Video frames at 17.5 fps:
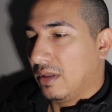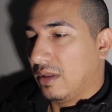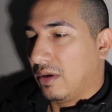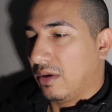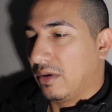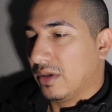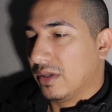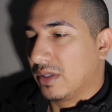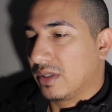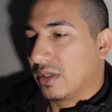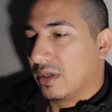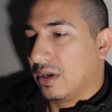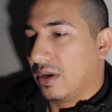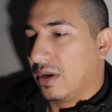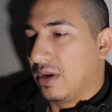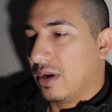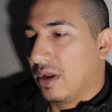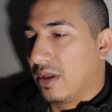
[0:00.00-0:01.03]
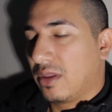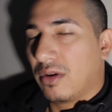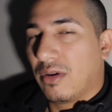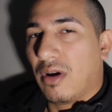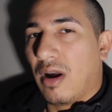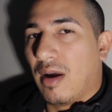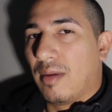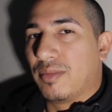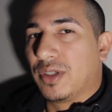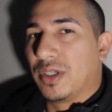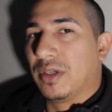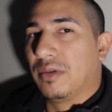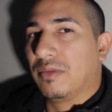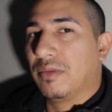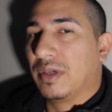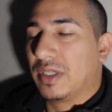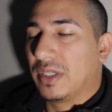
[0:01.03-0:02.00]
there is another
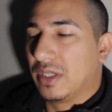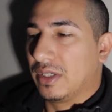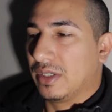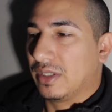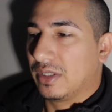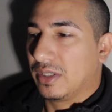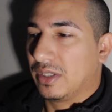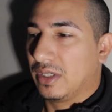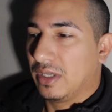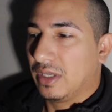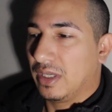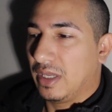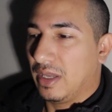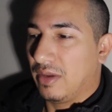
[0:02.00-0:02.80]
option, which is,